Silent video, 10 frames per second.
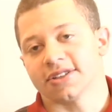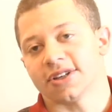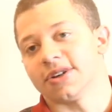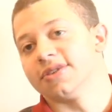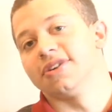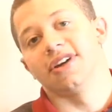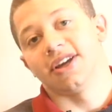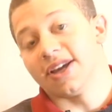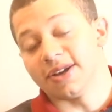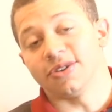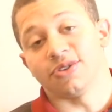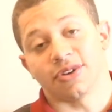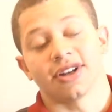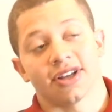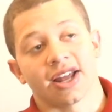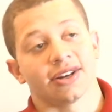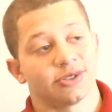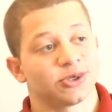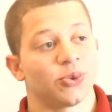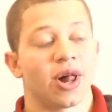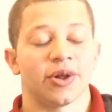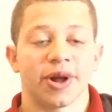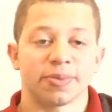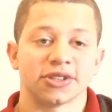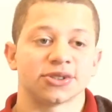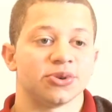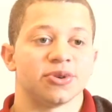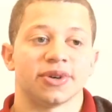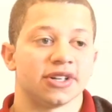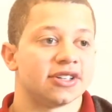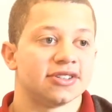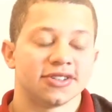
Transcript: So you can get swallowed up in school when